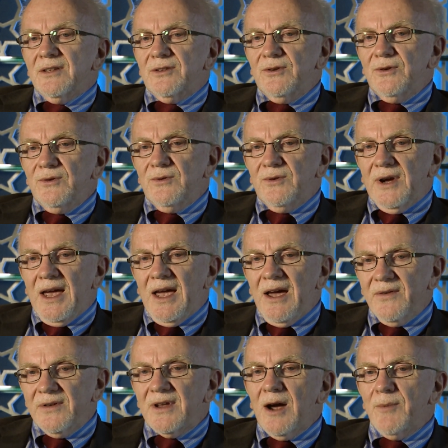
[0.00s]
to
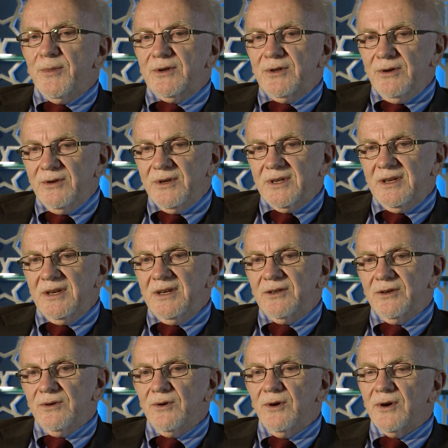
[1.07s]
have an opportunity
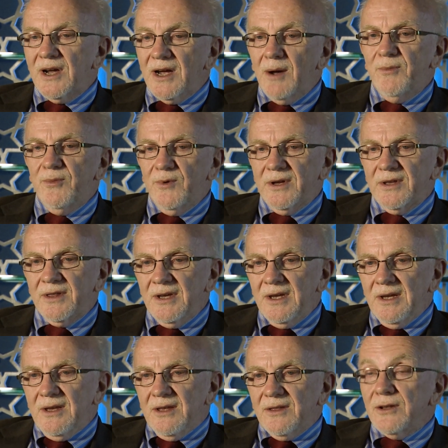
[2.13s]
to hook up with
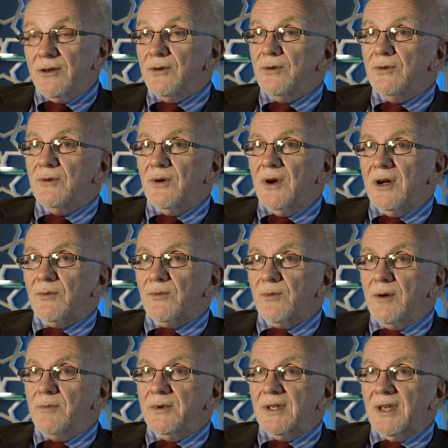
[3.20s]
the new
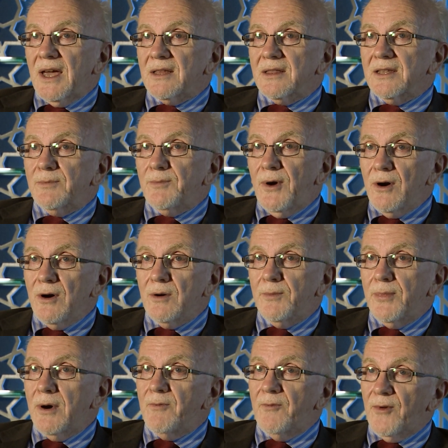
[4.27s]
Roman Catholic
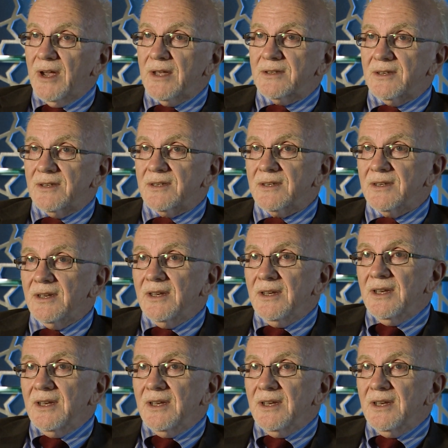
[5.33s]
Pope, Pope Francis,